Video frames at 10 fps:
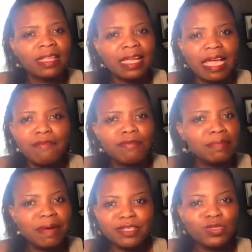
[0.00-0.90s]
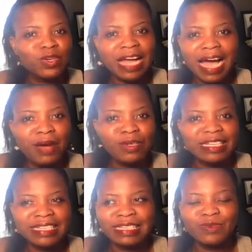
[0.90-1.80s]
Every person I was
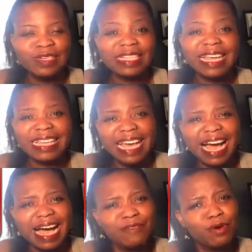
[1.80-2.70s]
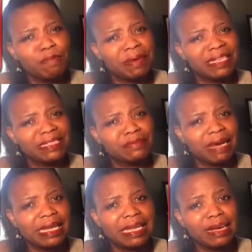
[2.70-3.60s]
asking was like, yeah, I've got pains in
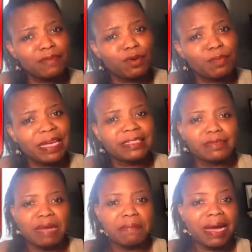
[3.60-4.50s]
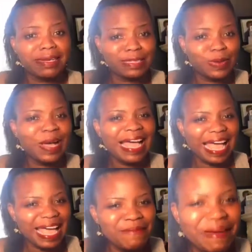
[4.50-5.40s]
my leg, I've got pains in my back. So,
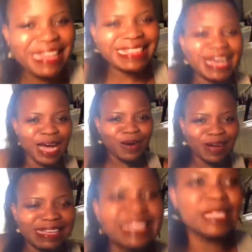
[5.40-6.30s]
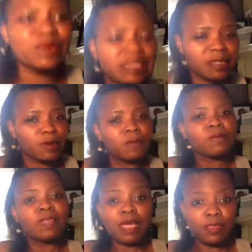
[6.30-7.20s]
hey Martha, how are you doing? So
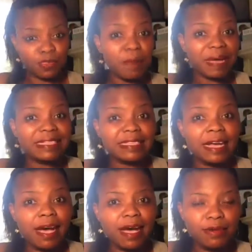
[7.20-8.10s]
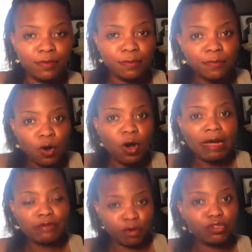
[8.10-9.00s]
the best car for
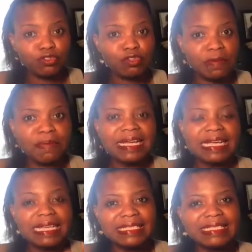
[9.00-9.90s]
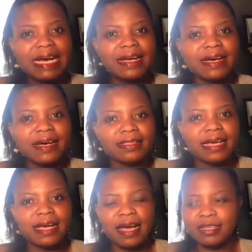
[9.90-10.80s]
a road trip is that car
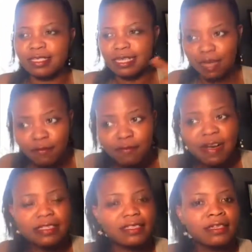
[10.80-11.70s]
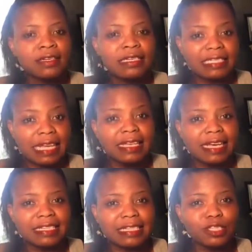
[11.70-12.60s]
that has comfort
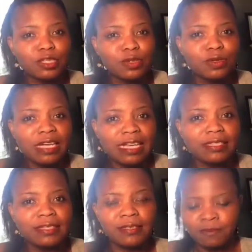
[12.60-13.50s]
tailored into it,